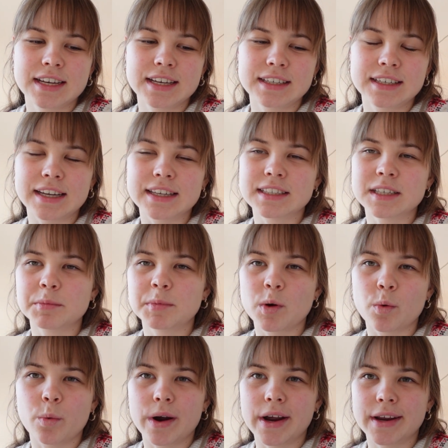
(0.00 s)
They slipped
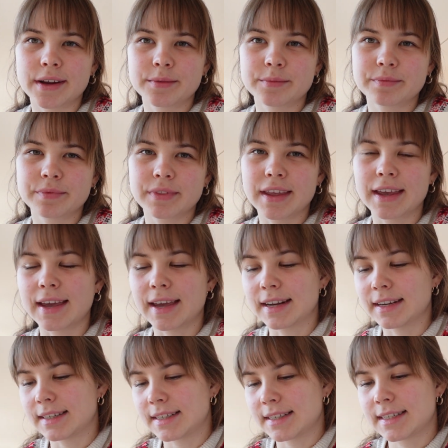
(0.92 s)
away,
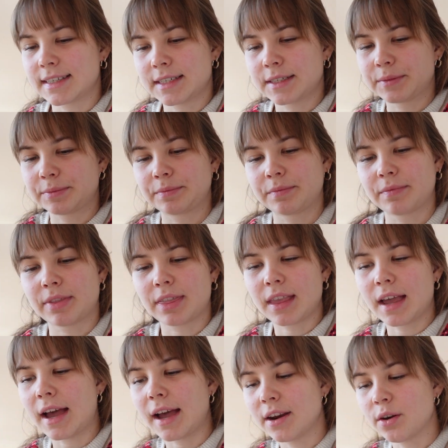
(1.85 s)
and
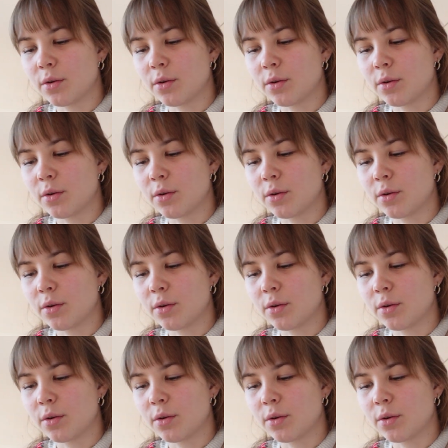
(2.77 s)
I